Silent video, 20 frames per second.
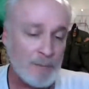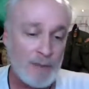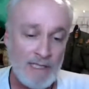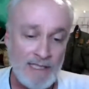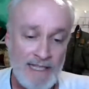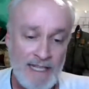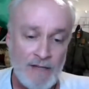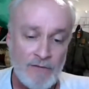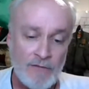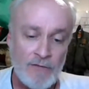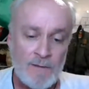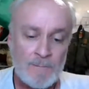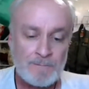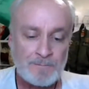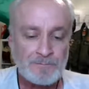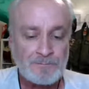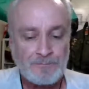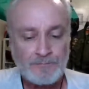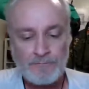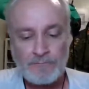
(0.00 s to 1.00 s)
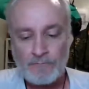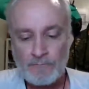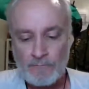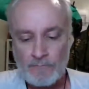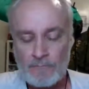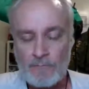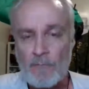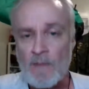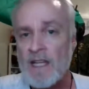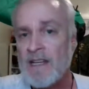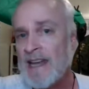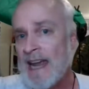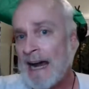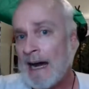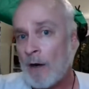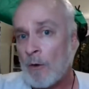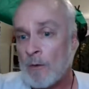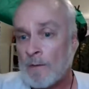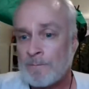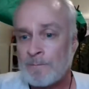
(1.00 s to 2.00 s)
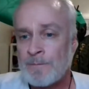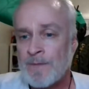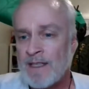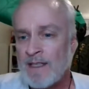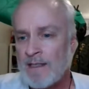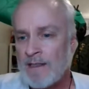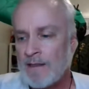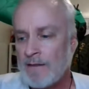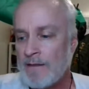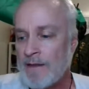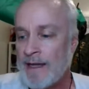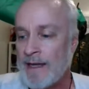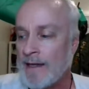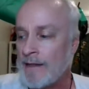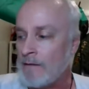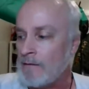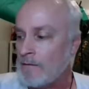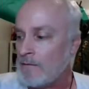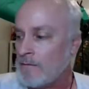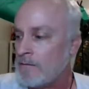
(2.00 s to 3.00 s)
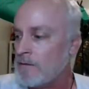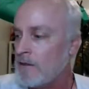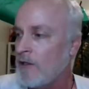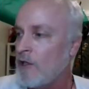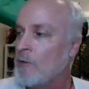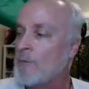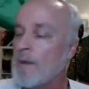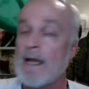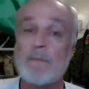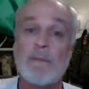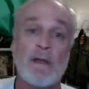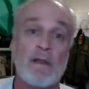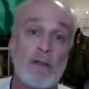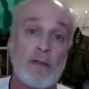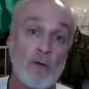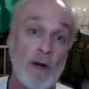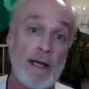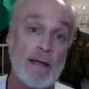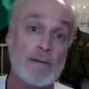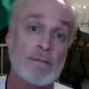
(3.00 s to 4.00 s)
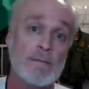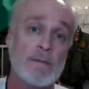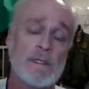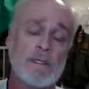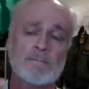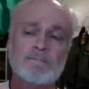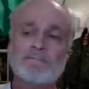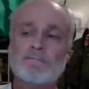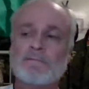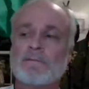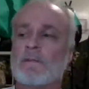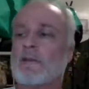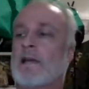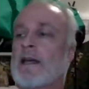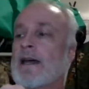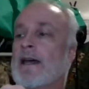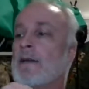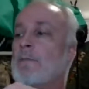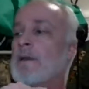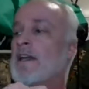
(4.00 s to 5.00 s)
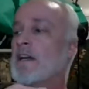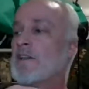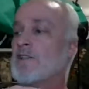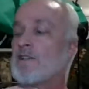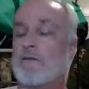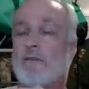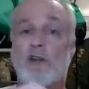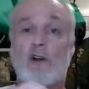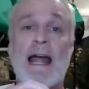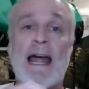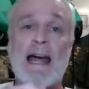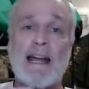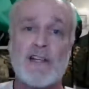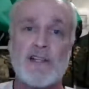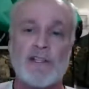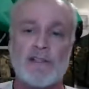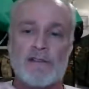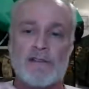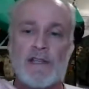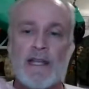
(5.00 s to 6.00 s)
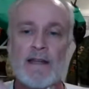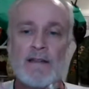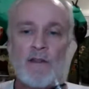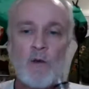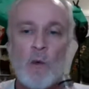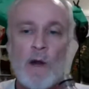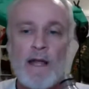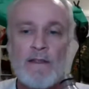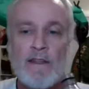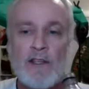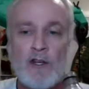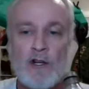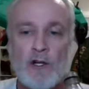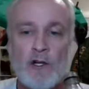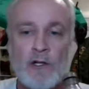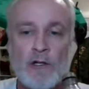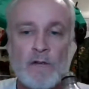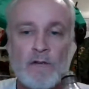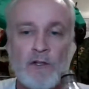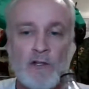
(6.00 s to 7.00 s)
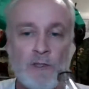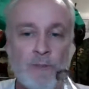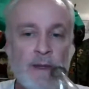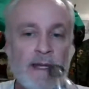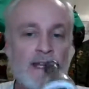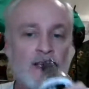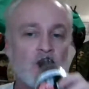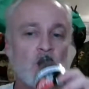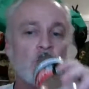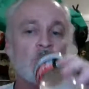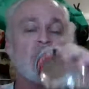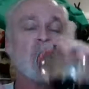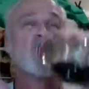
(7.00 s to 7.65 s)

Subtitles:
belief now that you might be a threat, okay, because of your actions and the way that you're speaking to